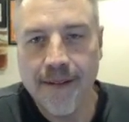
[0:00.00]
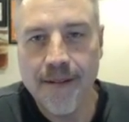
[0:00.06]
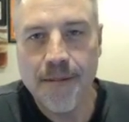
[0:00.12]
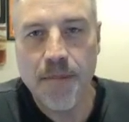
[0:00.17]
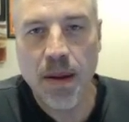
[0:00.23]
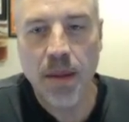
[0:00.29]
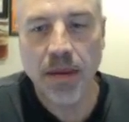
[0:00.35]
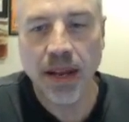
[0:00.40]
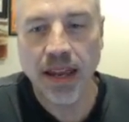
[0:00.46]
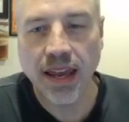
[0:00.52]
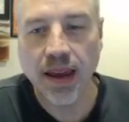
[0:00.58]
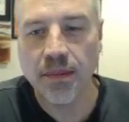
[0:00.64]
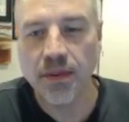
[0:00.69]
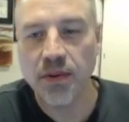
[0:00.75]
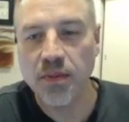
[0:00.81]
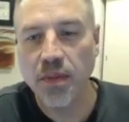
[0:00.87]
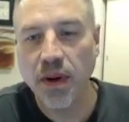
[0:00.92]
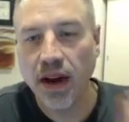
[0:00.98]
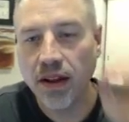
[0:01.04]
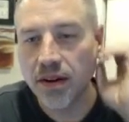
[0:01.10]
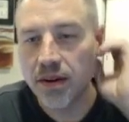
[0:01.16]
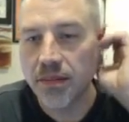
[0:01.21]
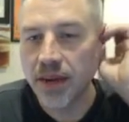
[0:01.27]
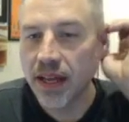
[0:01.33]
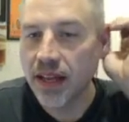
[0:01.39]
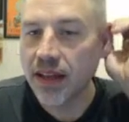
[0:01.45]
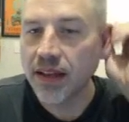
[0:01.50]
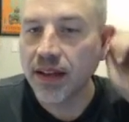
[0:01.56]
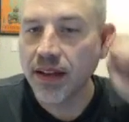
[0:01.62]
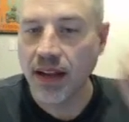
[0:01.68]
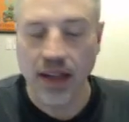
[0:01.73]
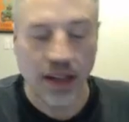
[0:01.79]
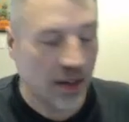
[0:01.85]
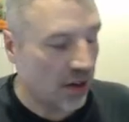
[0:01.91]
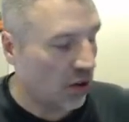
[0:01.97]
Man, my camera's bothering me. I
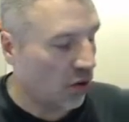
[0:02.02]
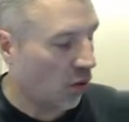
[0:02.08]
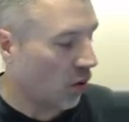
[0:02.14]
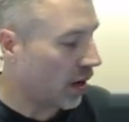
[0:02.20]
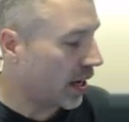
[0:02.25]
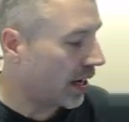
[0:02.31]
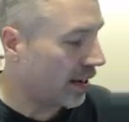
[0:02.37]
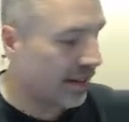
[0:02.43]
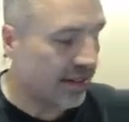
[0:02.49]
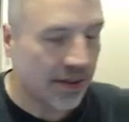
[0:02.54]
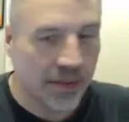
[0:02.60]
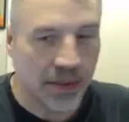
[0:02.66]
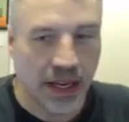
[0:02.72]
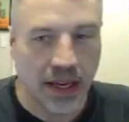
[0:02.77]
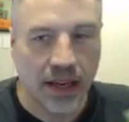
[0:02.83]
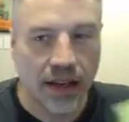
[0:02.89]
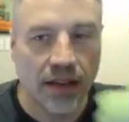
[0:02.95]
like green to me.